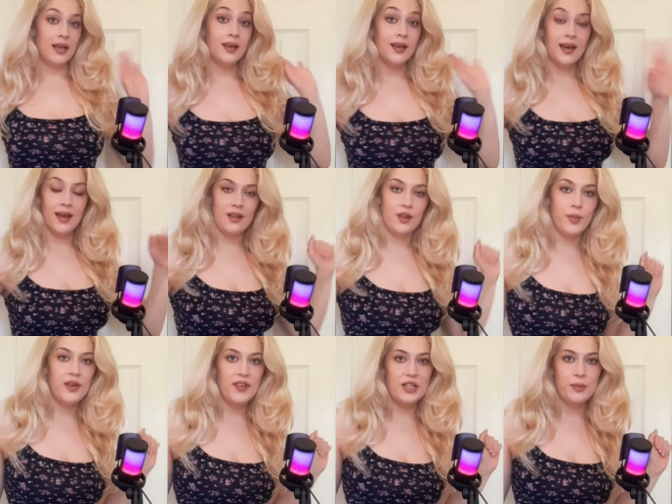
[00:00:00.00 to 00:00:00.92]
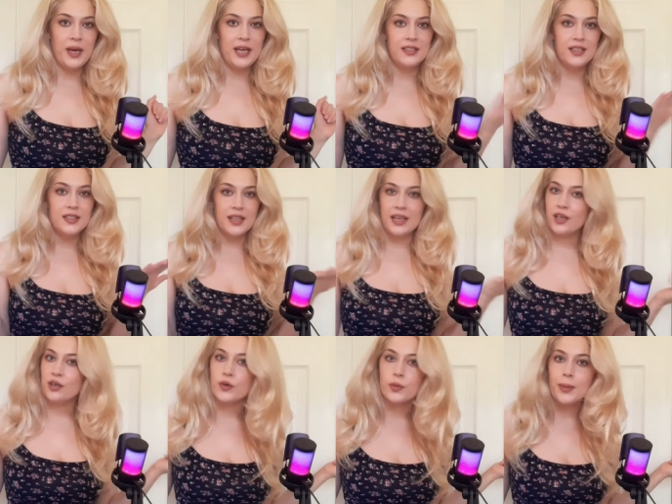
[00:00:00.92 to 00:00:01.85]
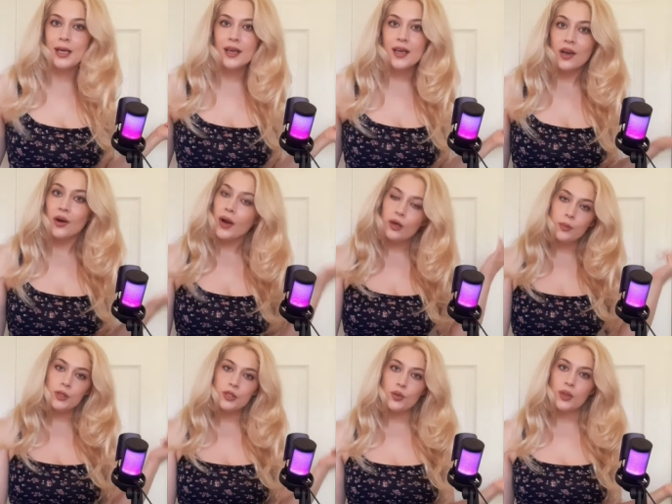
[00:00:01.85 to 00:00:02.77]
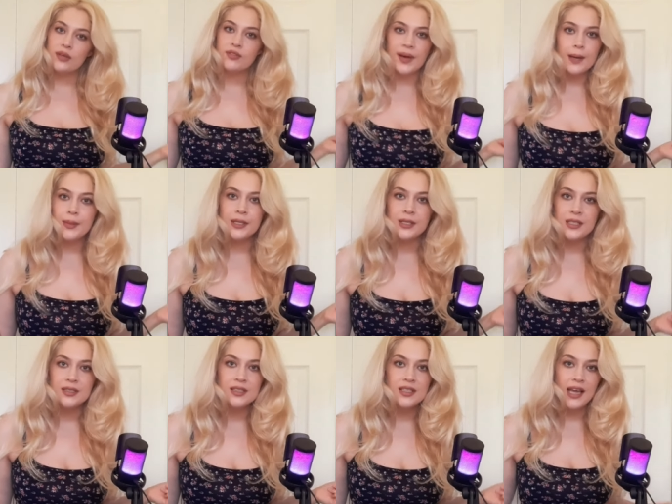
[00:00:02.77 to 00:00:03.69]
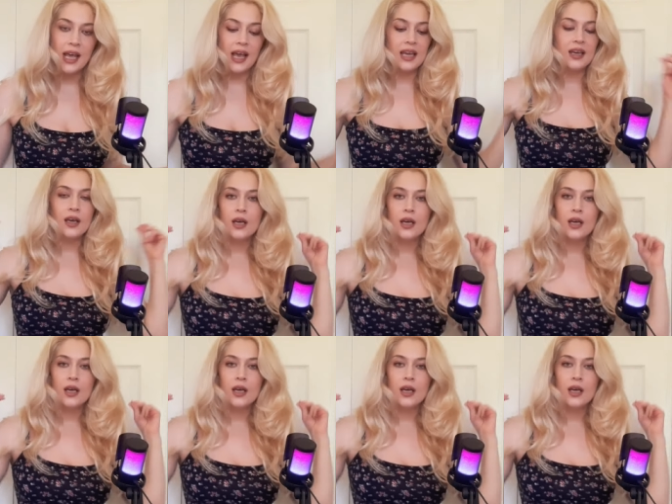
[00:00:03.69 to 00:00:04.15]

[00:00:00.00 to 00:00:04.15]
Hello, my fellow Pisces. Thank you for being here. I hope you're doing fabulous today.